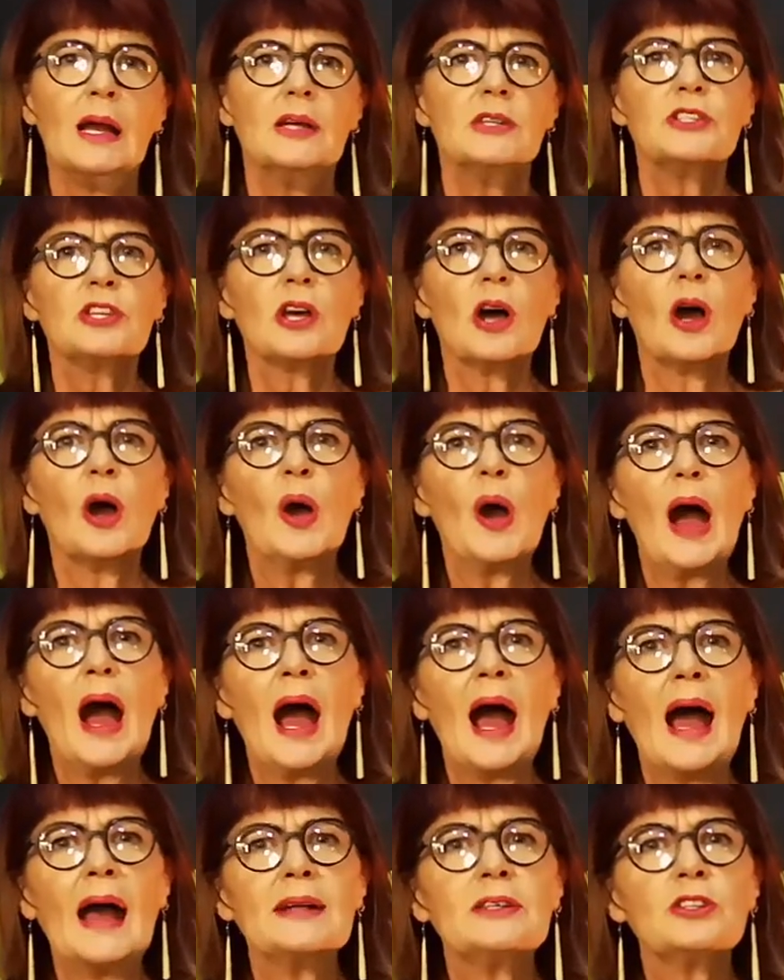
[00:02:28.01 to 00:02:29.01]
So
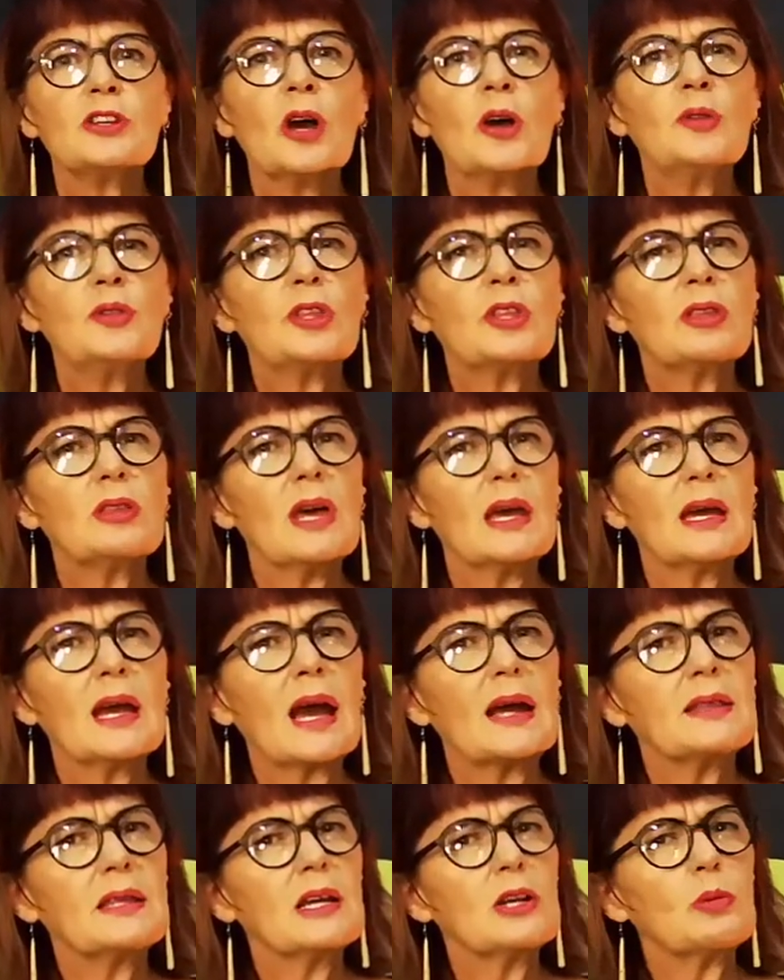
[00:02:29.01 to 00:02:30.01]
I don't think,
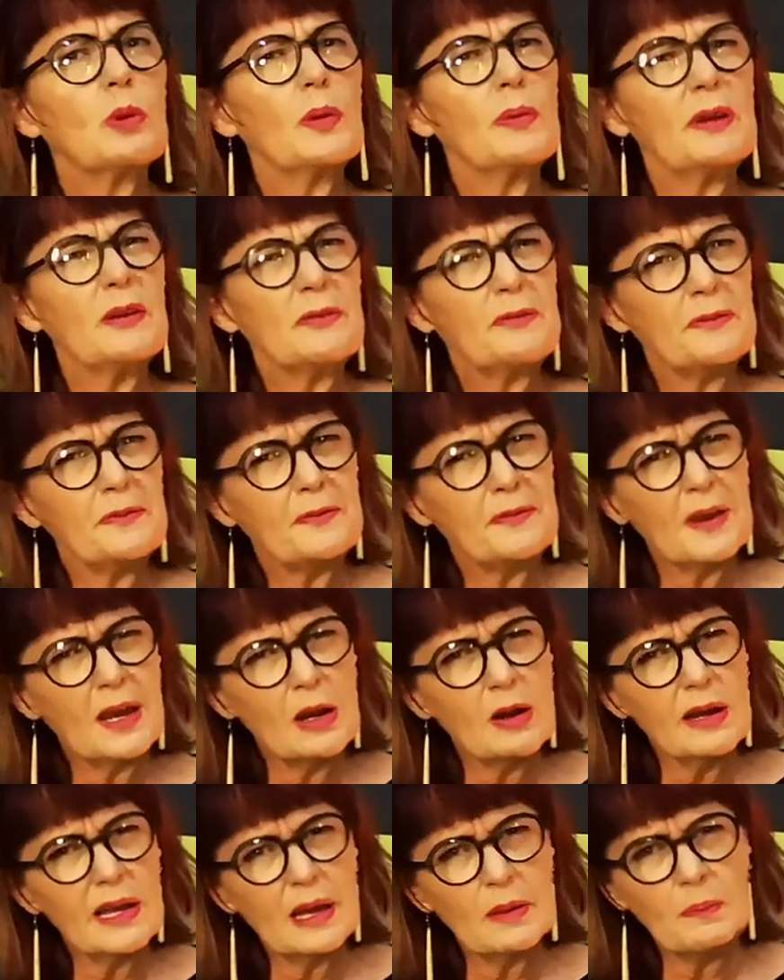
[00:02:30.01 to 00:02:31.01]
I think it will be
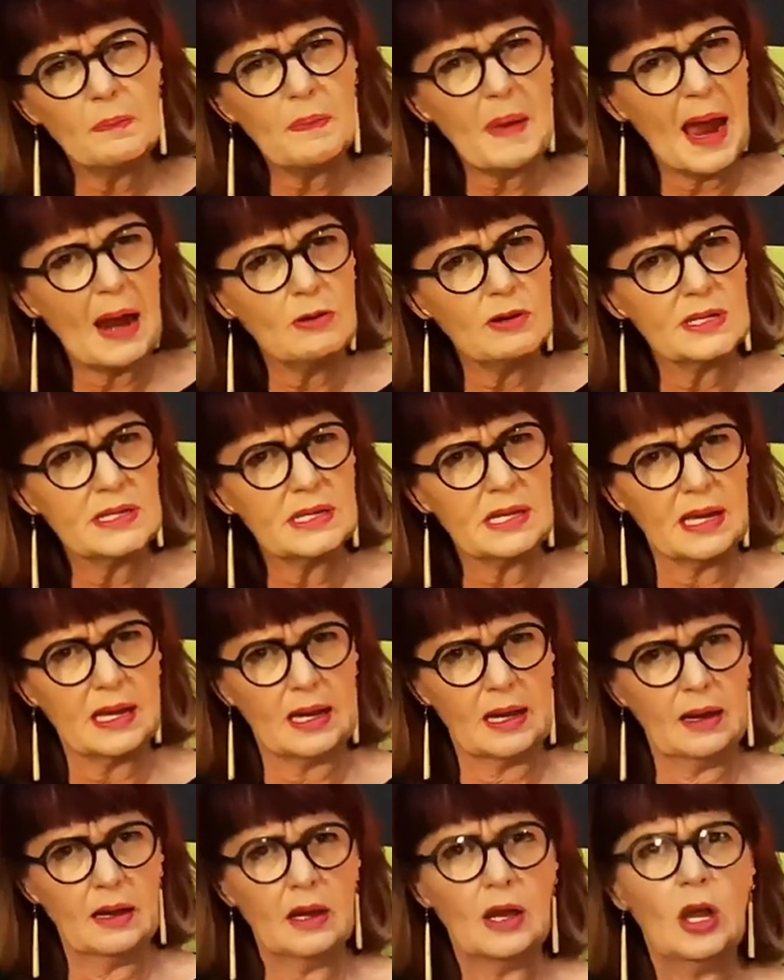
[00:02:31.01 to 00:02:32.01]
very
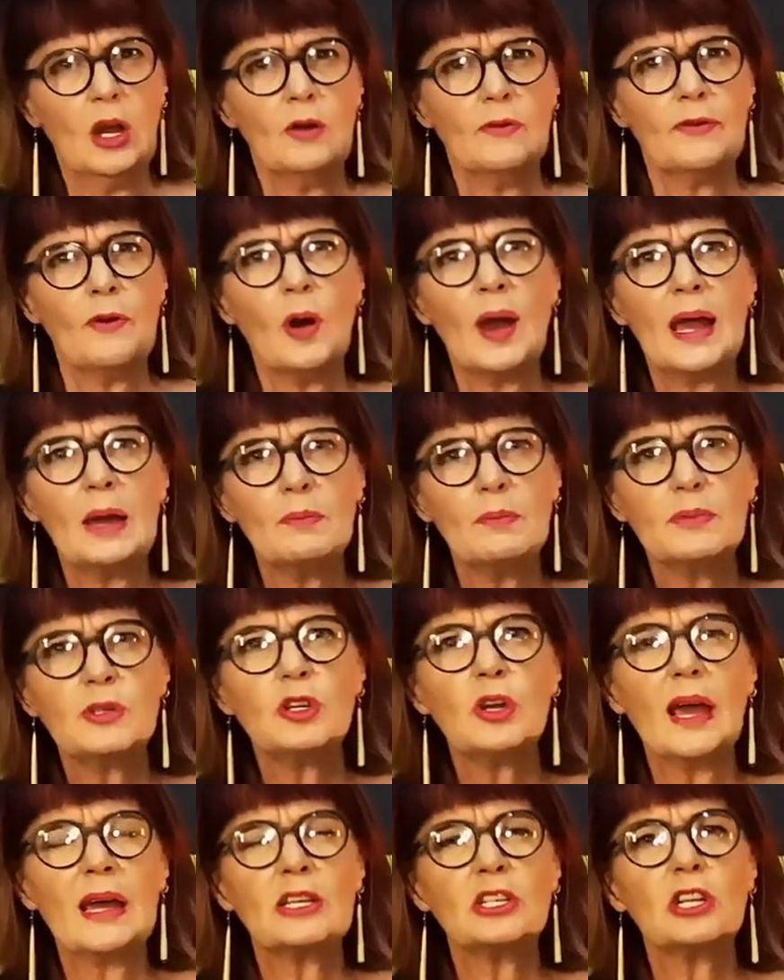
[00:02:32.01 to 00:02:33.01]
embarrassing for him
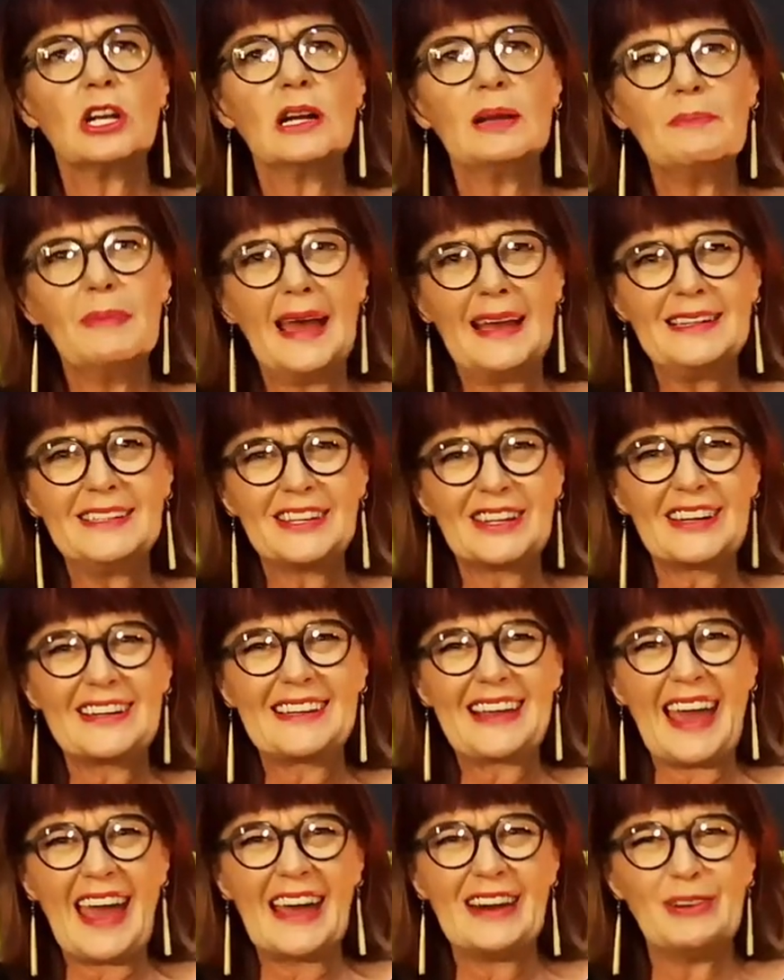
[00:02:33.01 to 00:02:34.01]
to actually
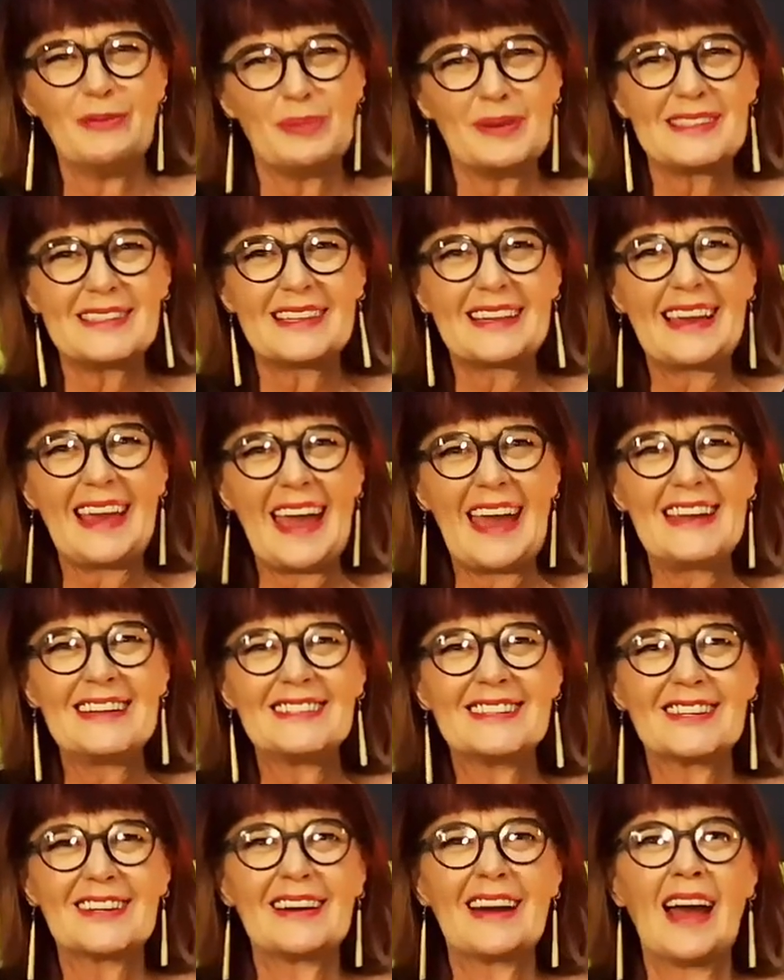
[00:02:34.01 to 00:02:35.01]
mention cannabis
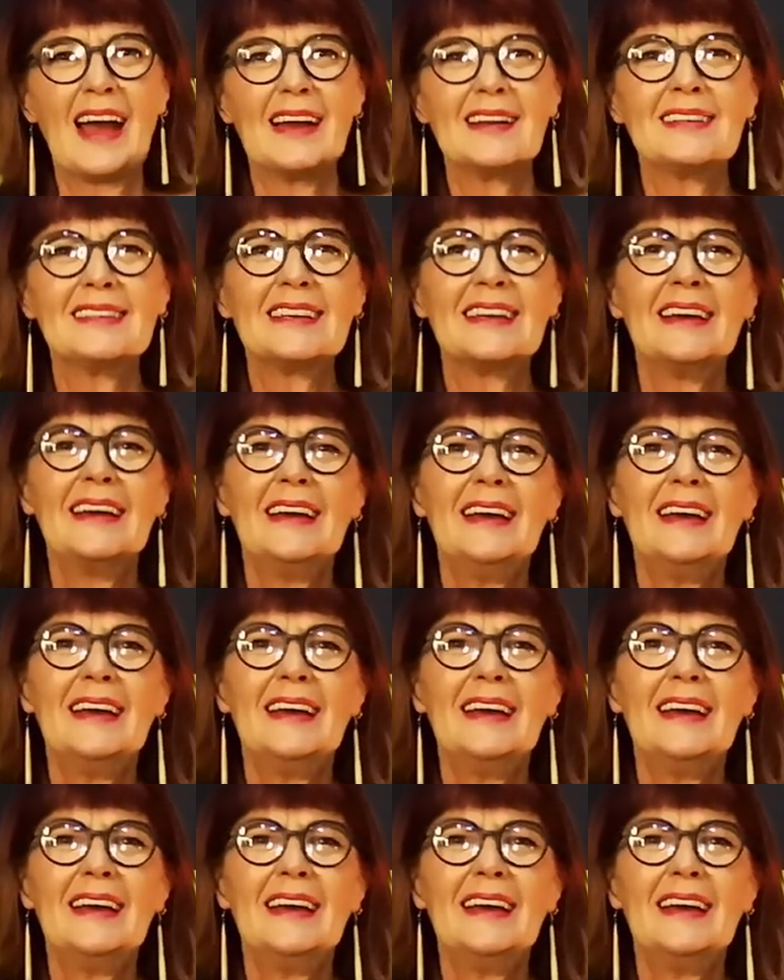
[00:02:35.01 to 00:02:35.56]
again tonight.